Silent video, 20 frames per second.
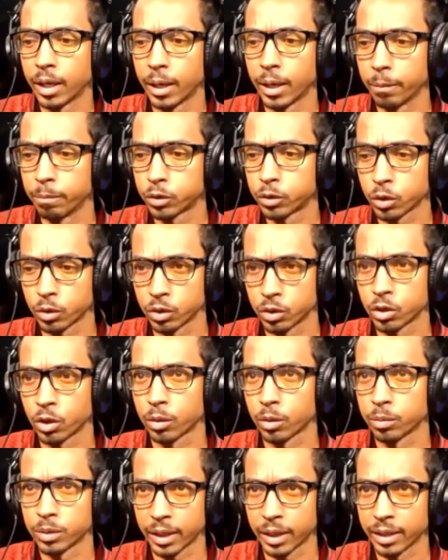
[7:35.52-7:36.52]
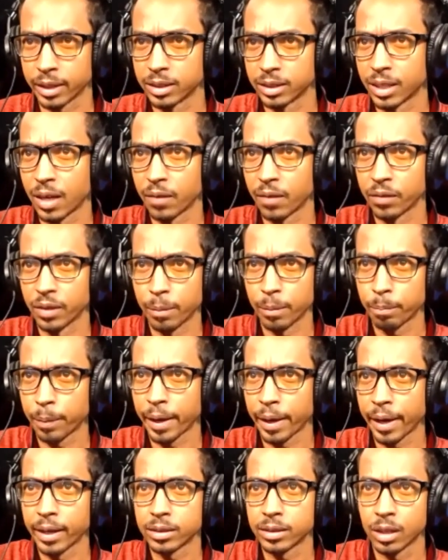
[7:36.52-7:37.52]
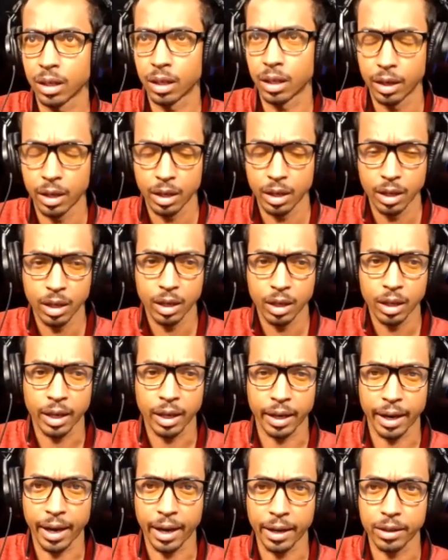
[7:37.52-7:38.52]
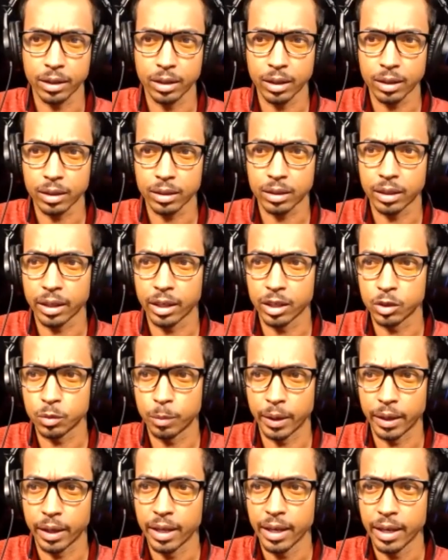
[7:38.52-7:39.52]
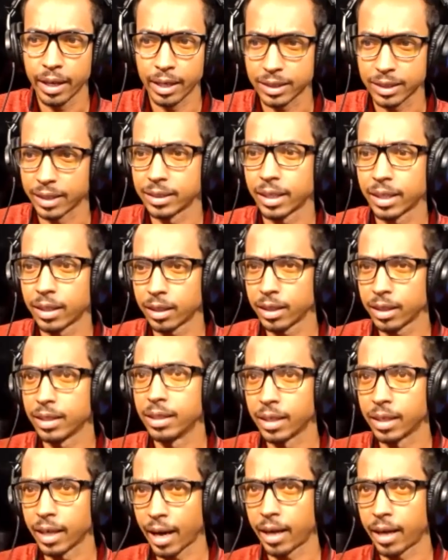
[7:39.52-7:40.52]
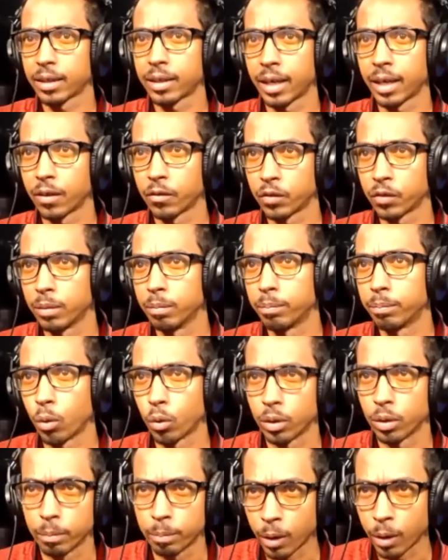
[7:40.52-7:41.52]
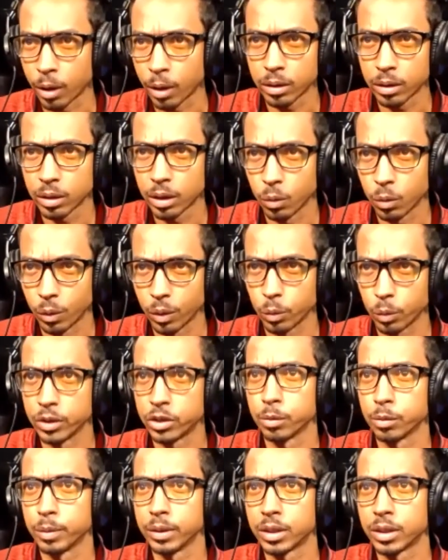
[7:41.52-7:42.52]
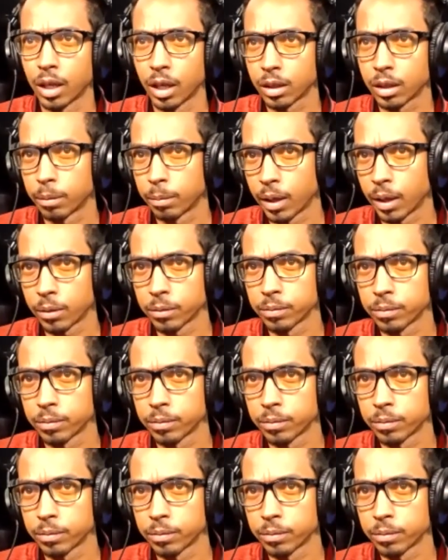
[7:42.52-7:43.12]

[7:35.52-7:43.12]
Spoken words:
certain circumstances have an impact on kind of how you look at things, but is identity not kind of an important part of what we should be talking about?